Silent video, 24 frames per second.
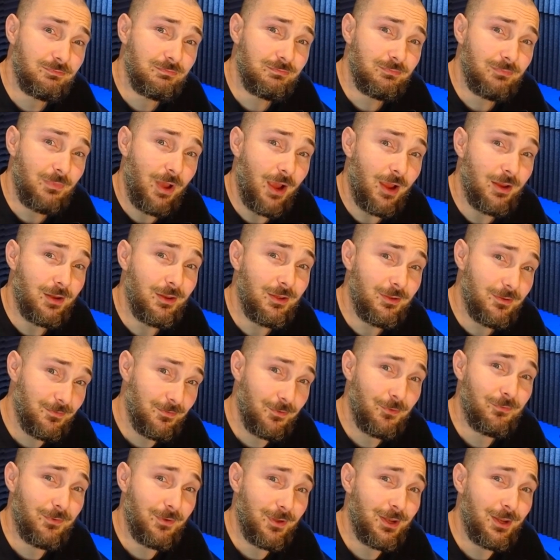I love you
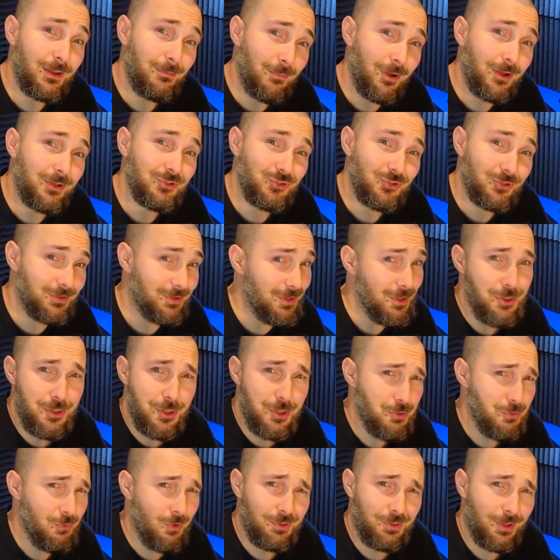very much. This
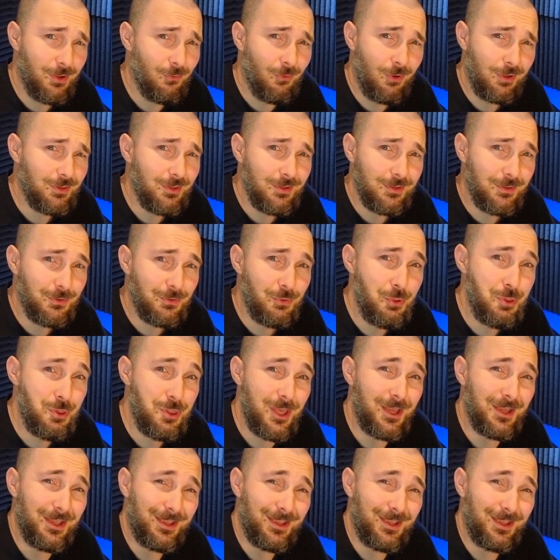is what I wanted to say.